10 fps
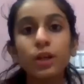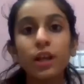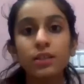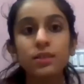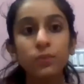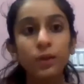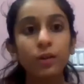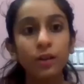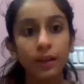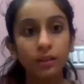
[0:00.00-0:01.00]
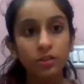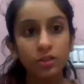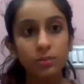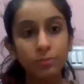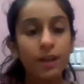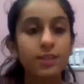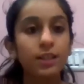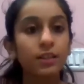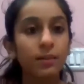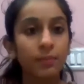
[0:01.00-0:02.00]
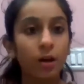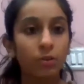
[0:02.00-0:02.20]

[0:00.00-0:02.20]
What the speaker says: as if we're like just pressing them out.